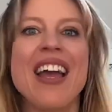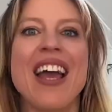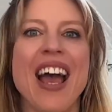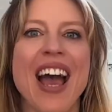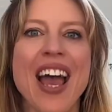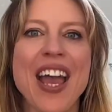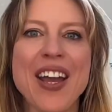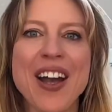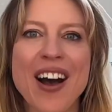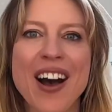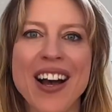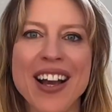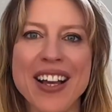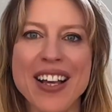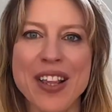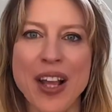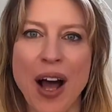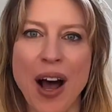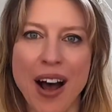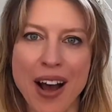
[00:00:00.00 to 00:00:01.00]
Hey
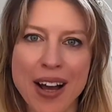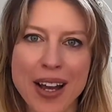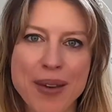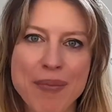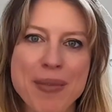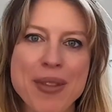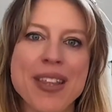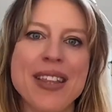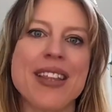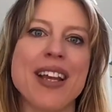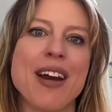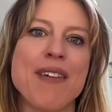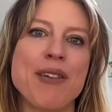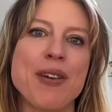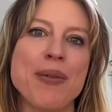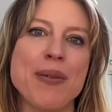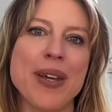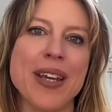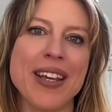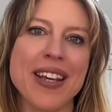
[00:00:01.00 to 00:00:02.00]
guys, I'm Sarah
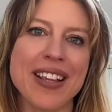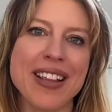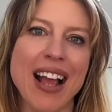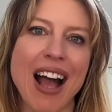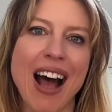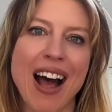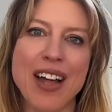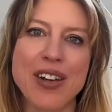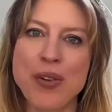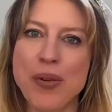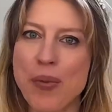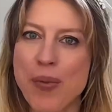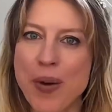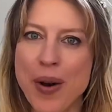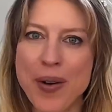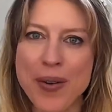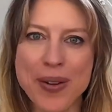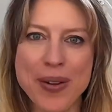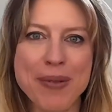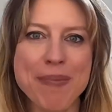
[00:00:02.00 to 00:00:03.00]
Louise and
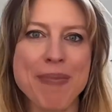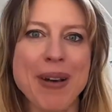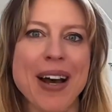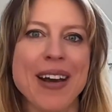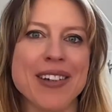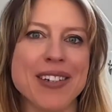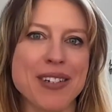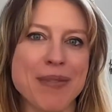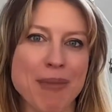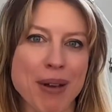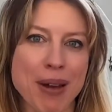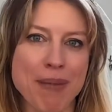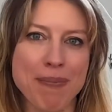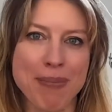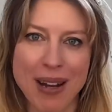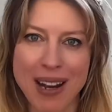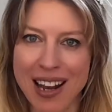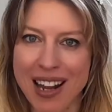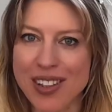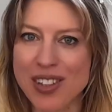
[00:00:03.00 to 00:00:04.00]
welcome back to my
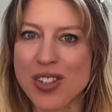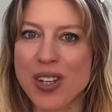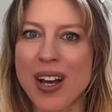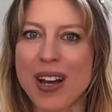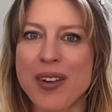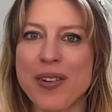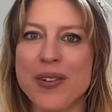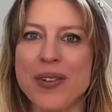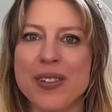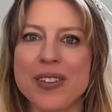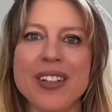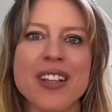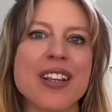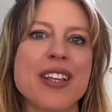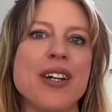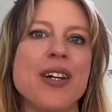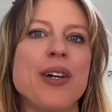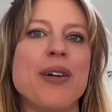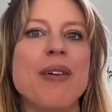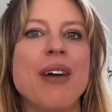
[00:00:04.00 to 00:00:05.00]
plant channel.
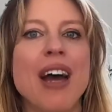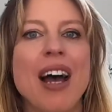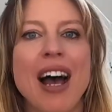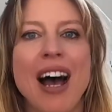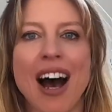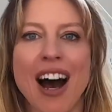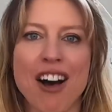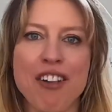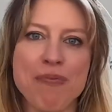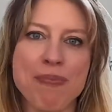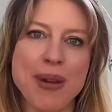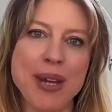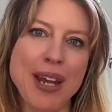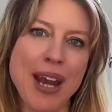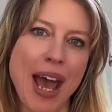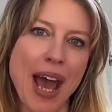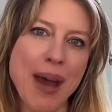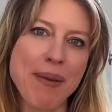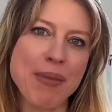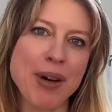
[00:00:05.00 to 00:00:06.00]
So I've
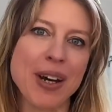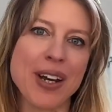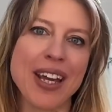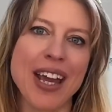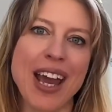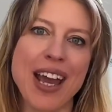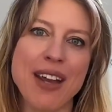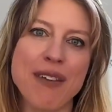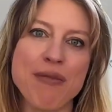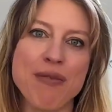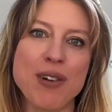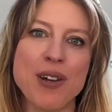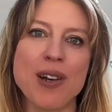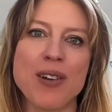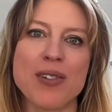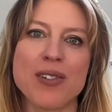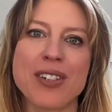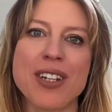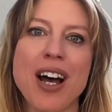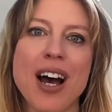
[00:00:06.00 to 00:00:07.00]
been MIA for a
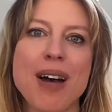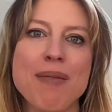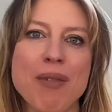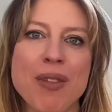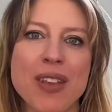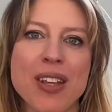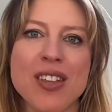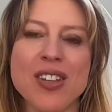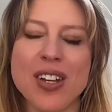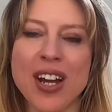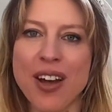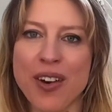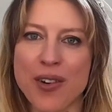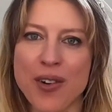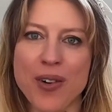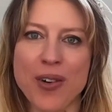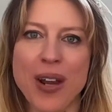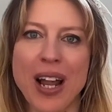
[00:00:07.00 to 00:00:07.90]
long time on this channel.